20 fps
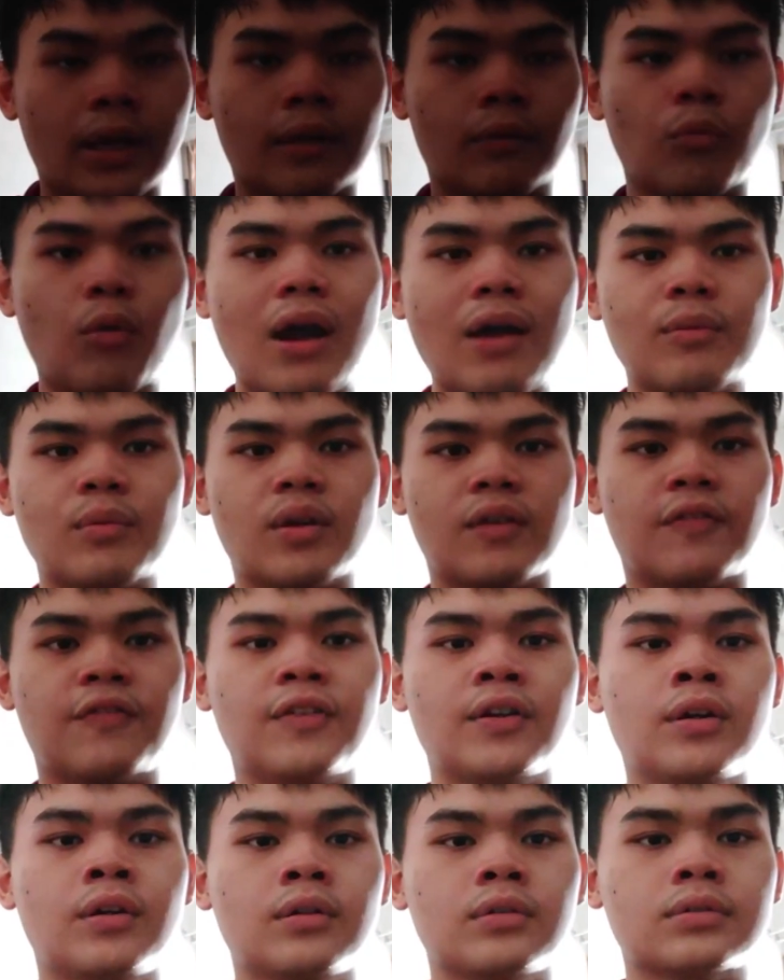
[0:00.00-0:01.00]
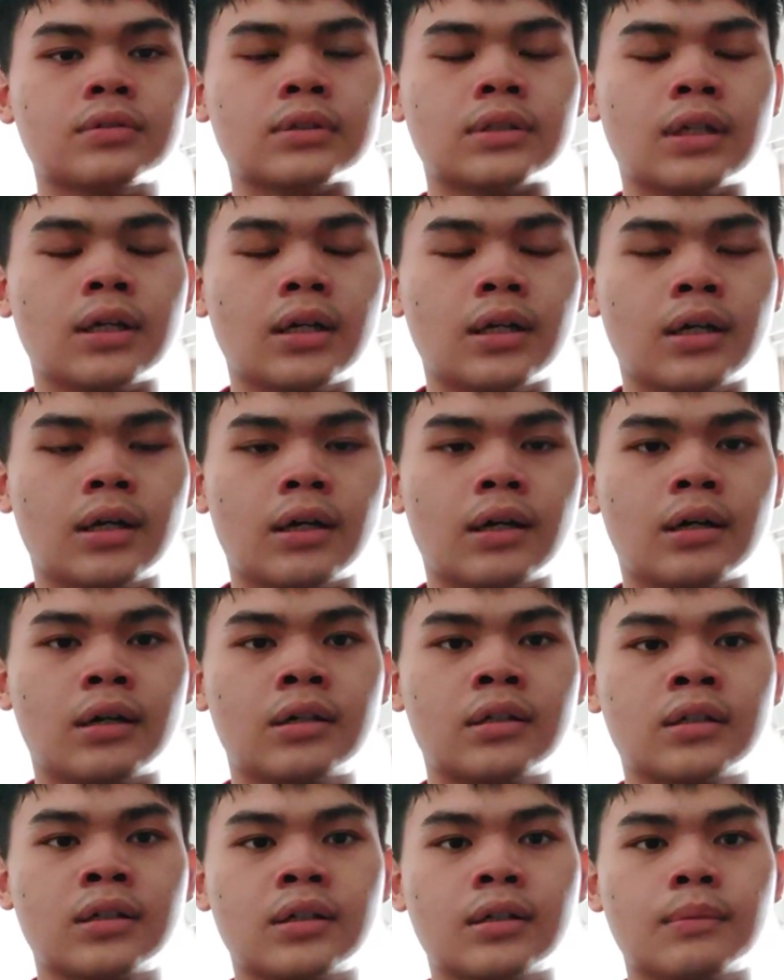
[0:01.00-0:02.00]
And why we feel the
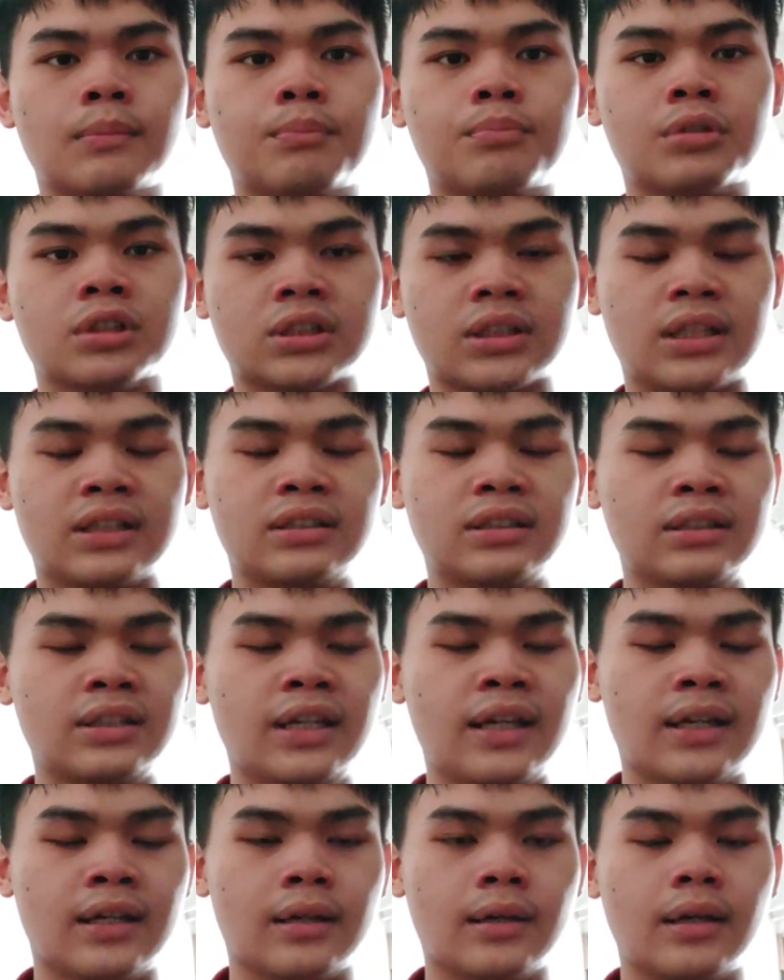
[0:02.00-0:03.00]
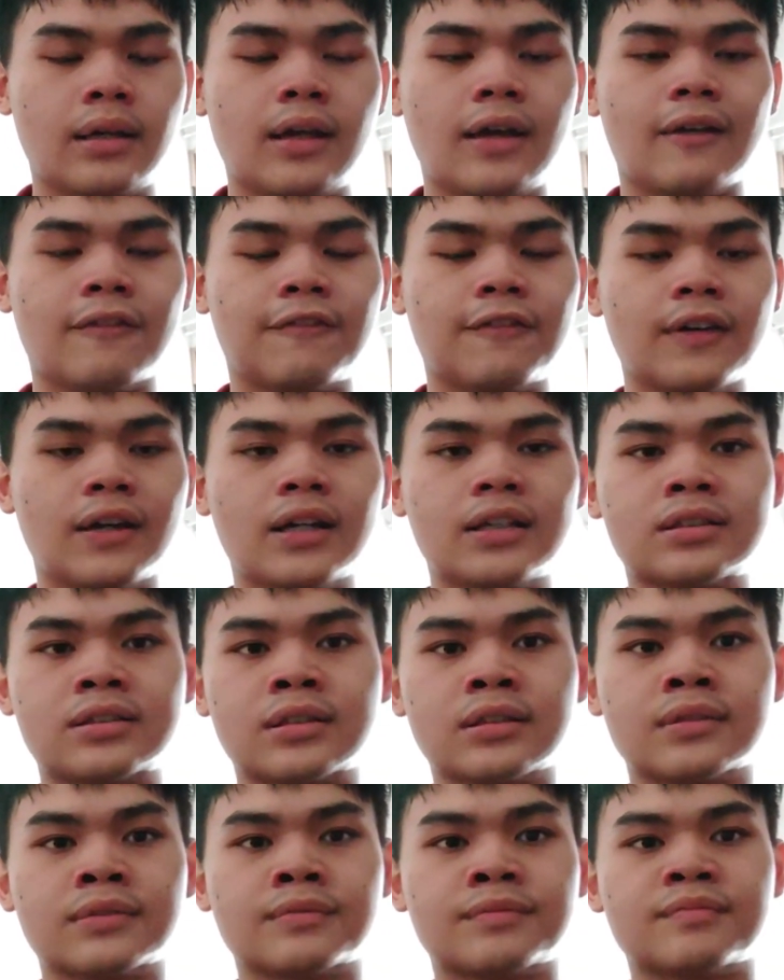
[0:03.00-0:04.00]
procrastinate at
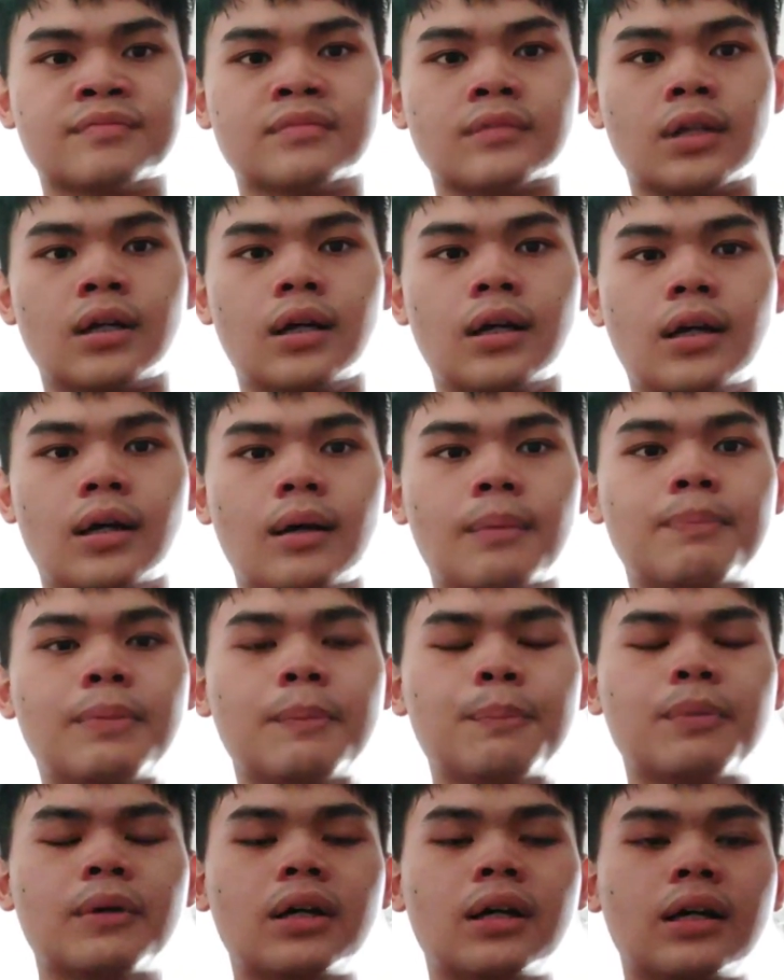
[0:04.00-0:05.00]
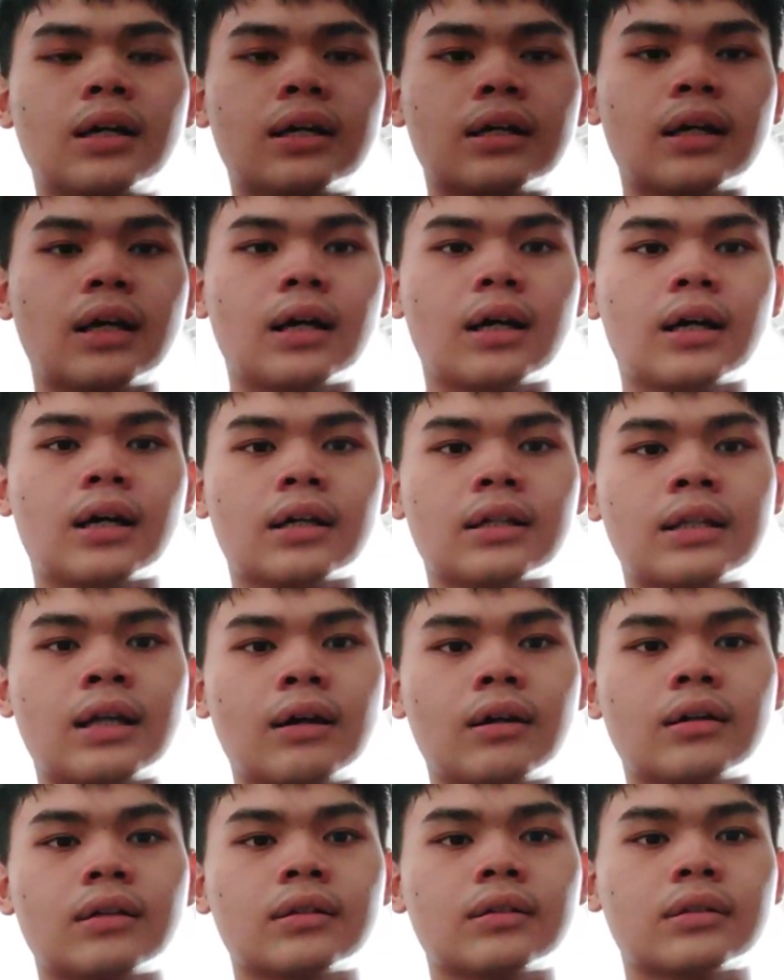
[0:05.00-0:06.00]
first. People
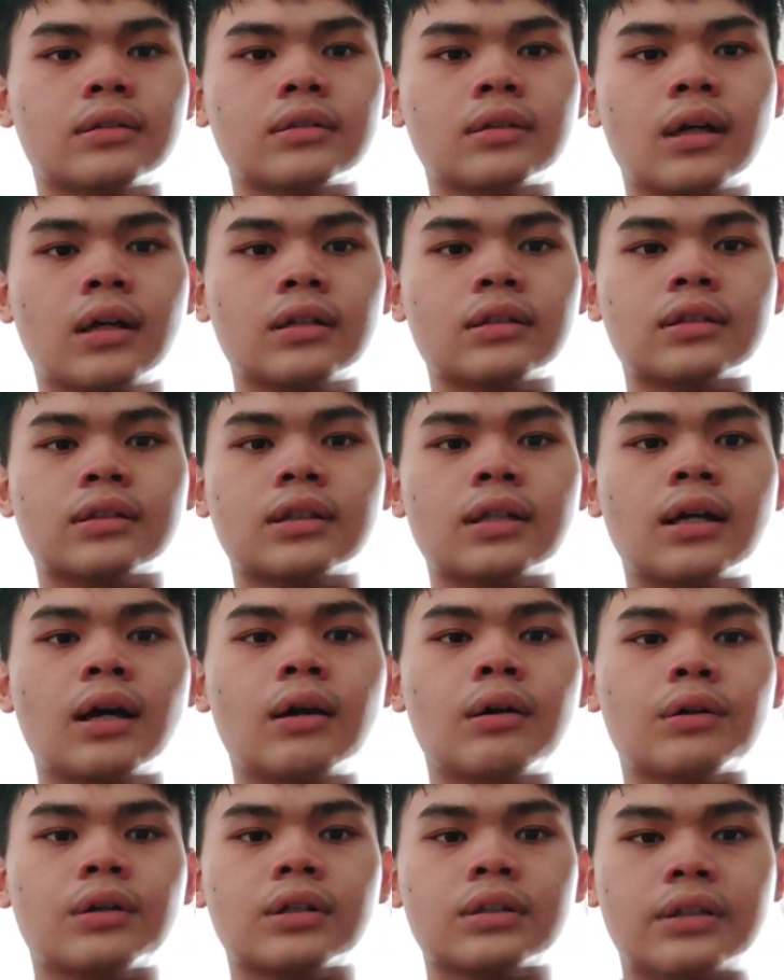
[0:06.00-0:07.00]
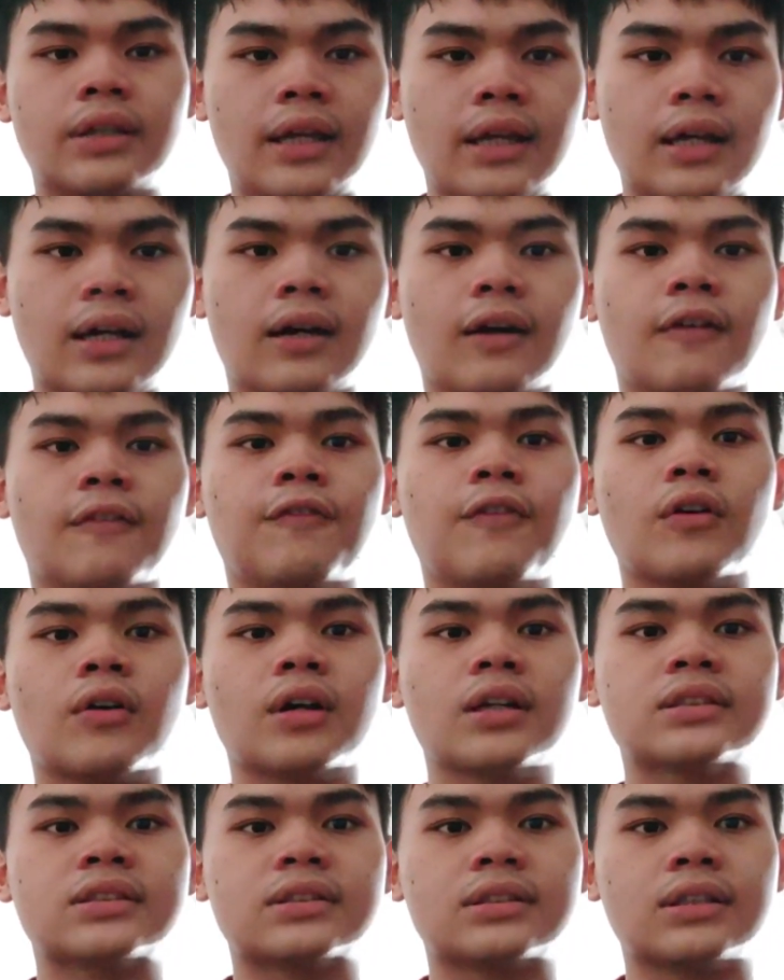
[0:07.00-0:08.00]
nowadays
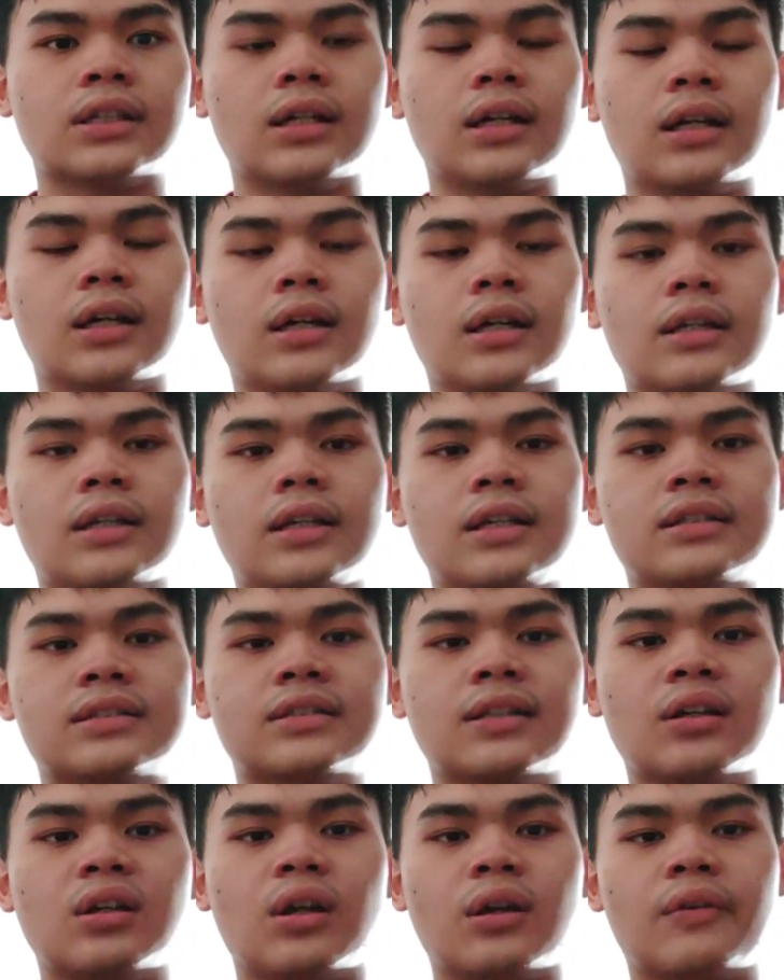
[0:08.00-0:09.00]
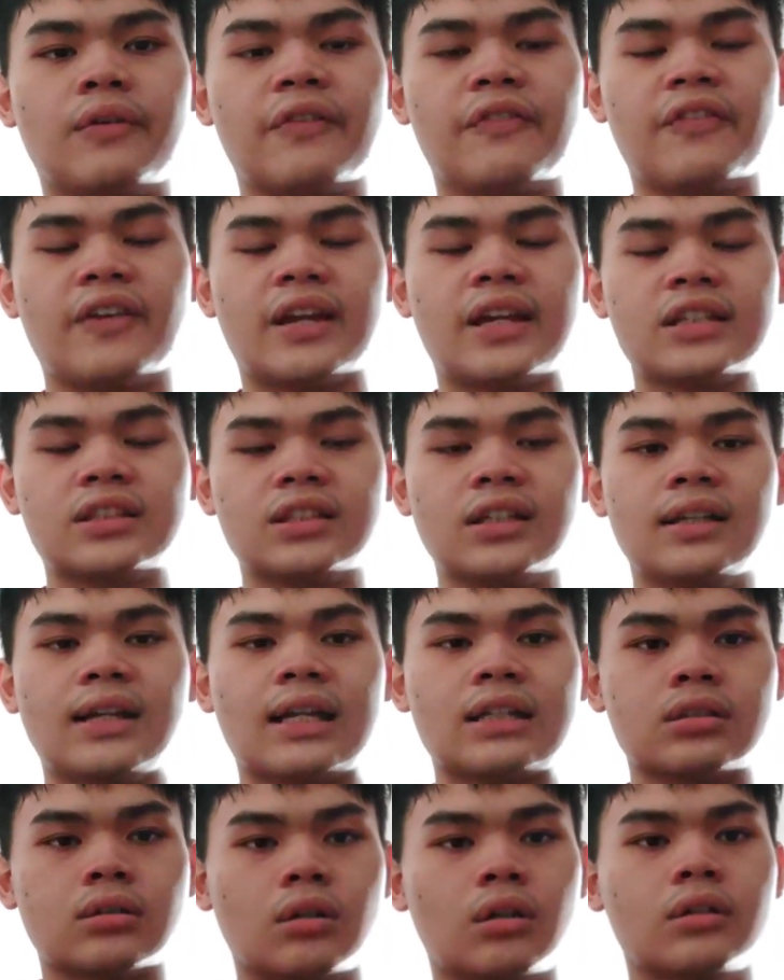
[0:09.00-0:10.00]
focus the instant gratification
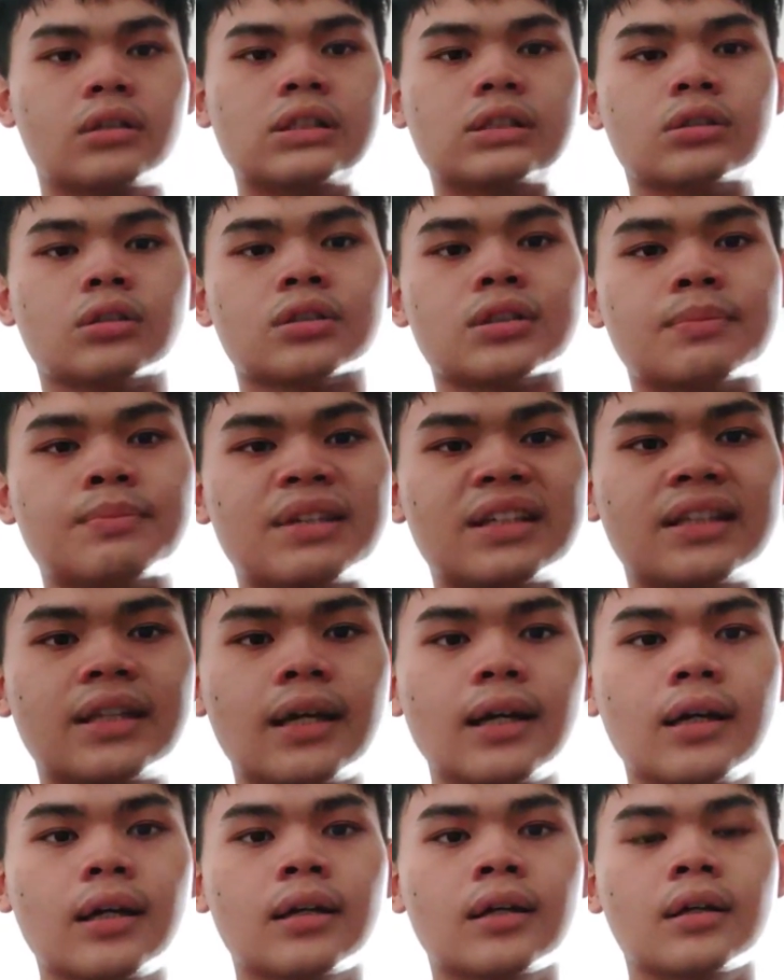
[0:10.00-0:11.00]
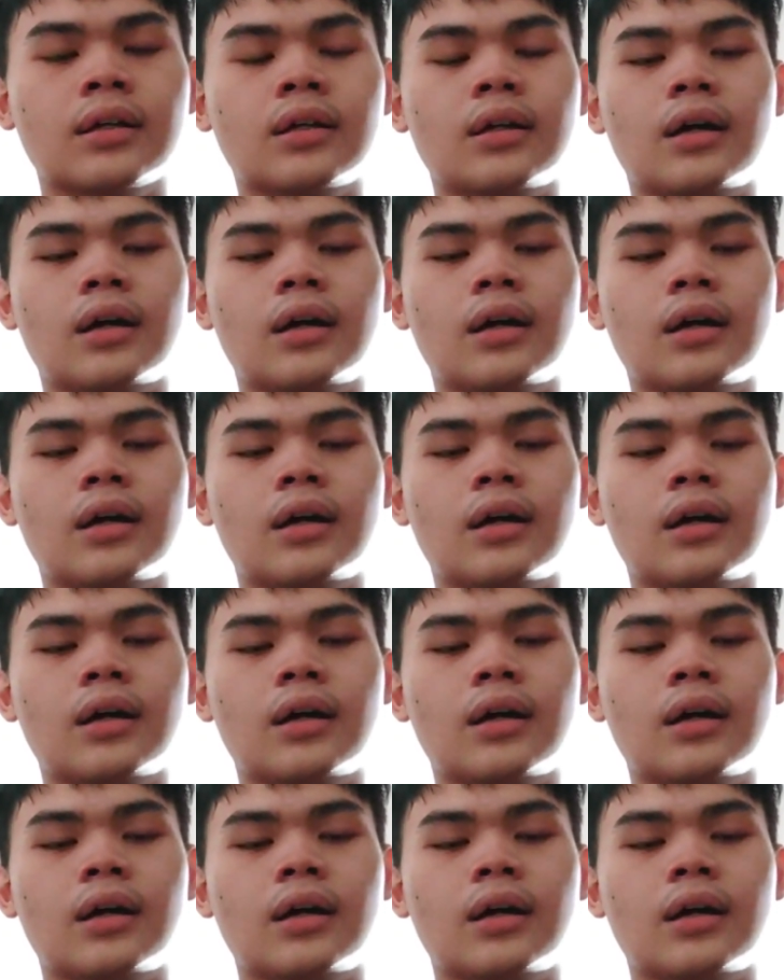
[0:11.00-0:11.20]
like scrolling social media,